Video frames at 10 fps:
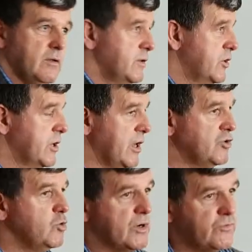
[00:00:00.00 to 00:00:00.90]
you can go
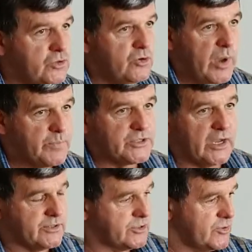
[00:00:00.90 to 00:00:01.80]
to one of two
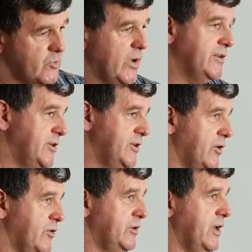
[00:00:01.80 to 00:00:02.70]
websites, write it
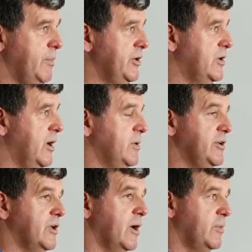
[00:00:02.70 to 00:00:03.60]
down,
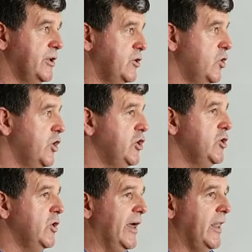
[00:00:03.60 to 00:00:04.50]

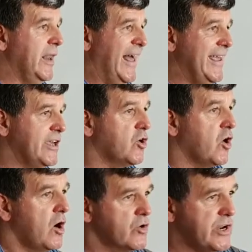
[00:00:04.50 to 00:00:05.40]

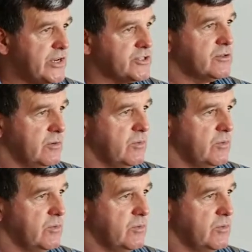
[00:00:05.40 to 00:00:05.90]
www.ulacongress,